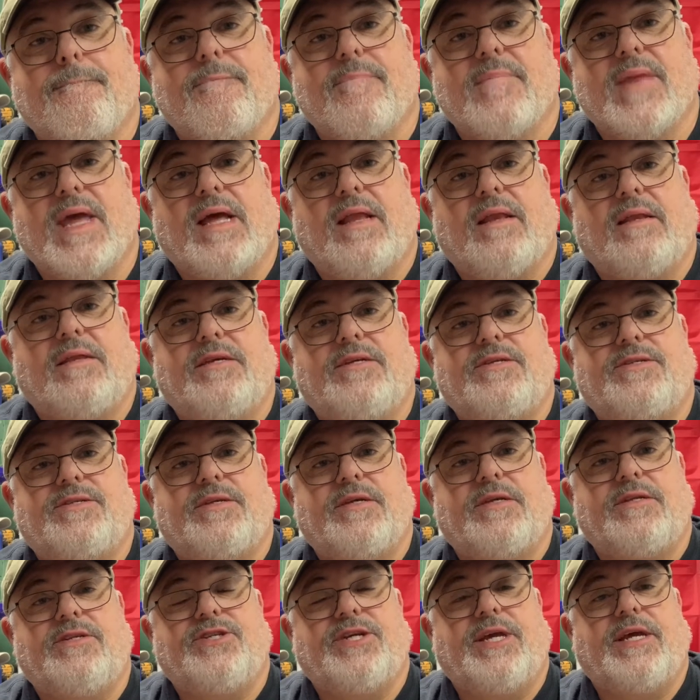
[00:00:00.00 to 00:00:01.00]
at least
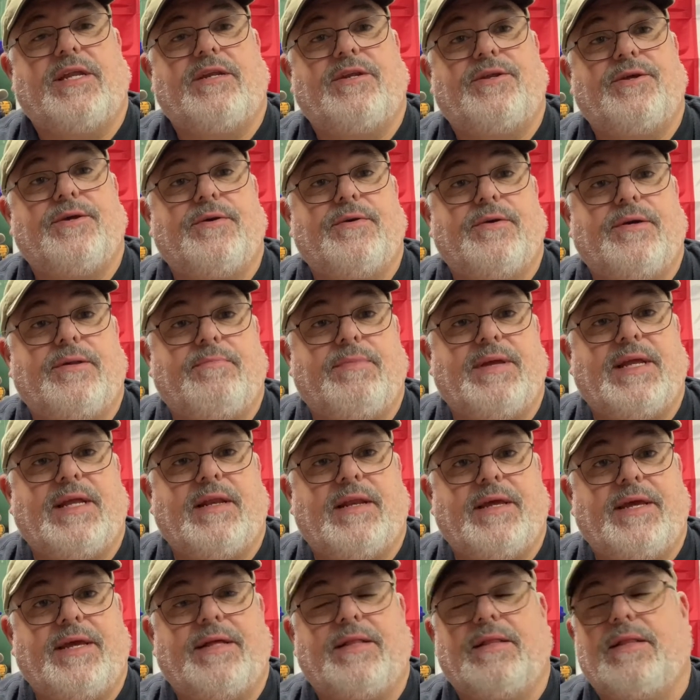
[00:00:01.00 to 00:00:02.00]
a Gen 2 would be
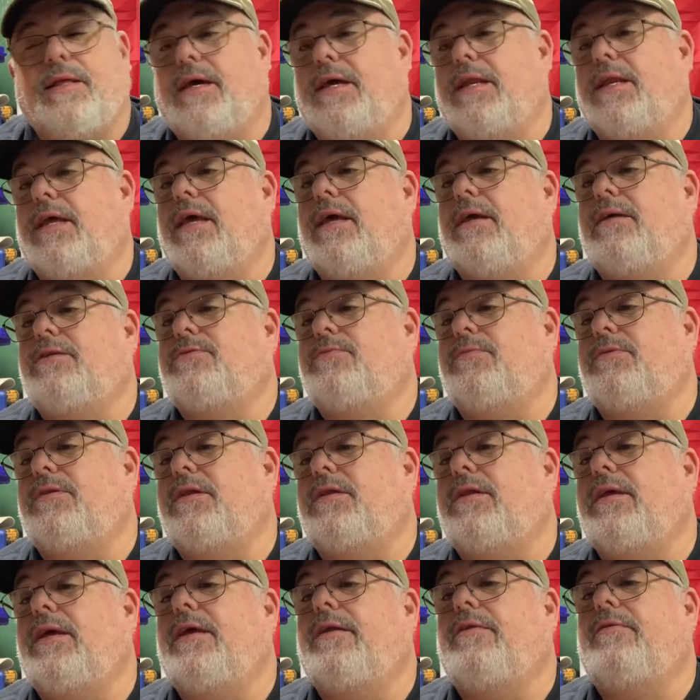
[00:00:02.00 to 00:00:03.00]
legal, I guess, with the
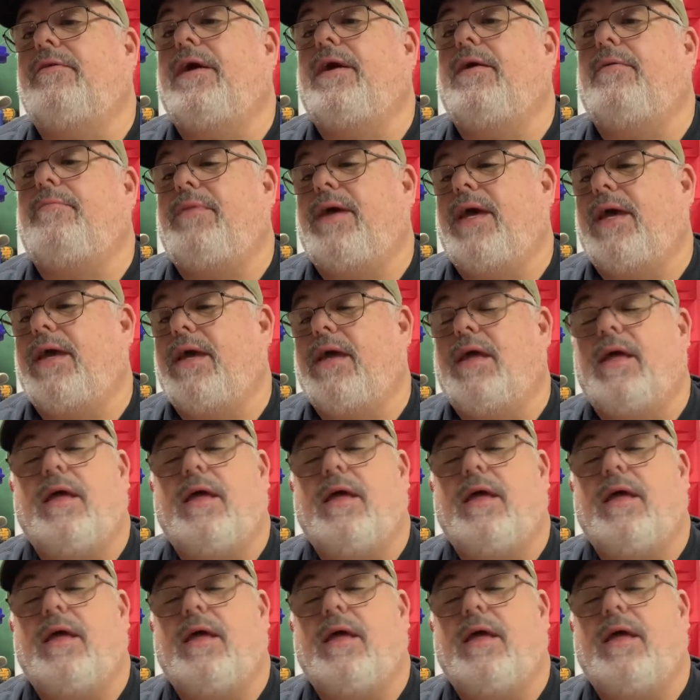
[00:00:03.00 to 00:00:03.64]
10 round mag.